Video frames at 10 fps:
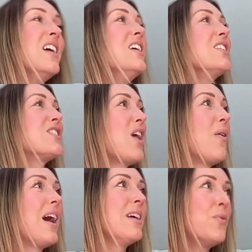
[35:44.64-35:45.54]

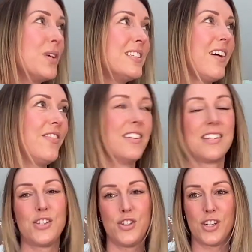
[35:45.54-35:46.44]
So I would
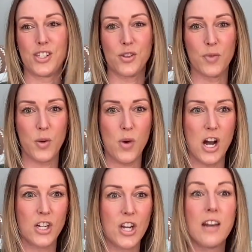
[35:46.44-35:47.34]
definitely suggest a
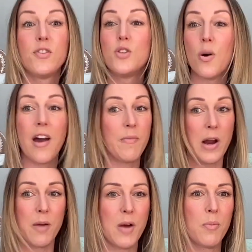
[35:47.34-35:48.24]
rewatch, and if you don't have
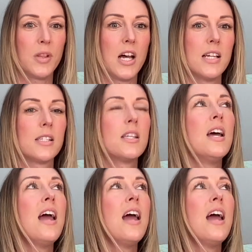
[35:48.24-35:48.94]
Paramount Plus,